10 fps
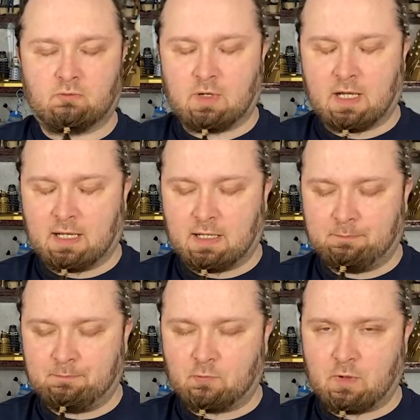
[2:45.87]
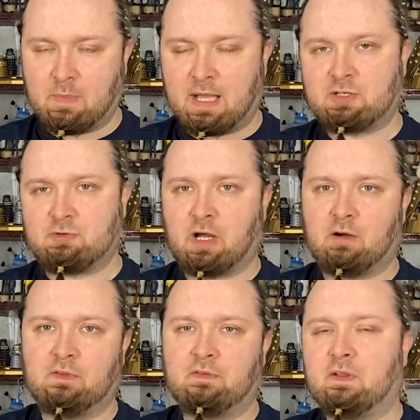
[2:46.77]
um, remastering
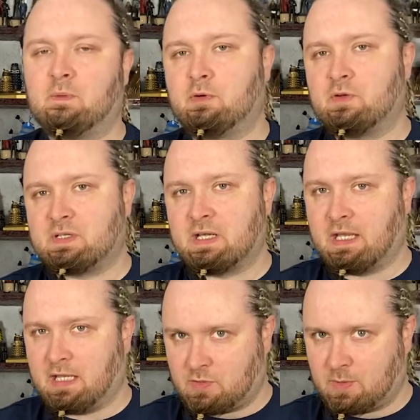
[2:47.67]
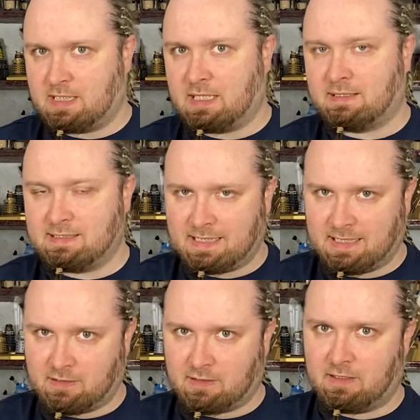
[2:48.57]
of the film per se in
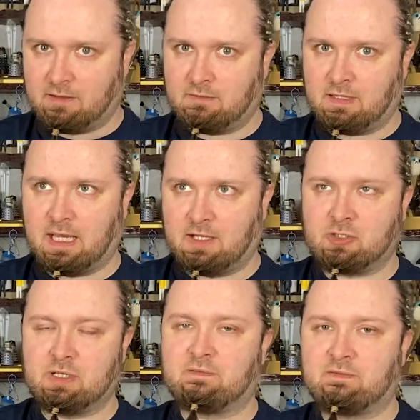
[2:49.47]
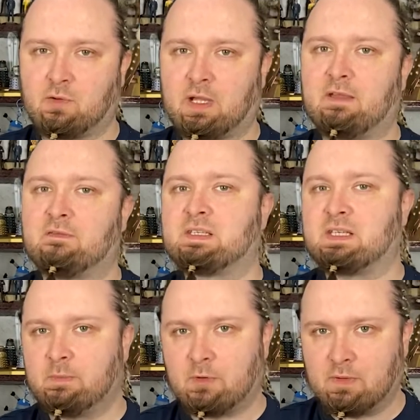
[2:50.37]
2019 in HD and 4K for
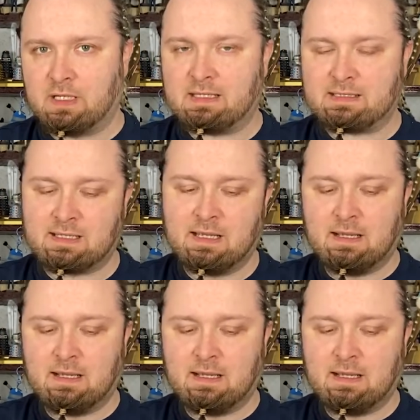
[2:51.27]
cinema release,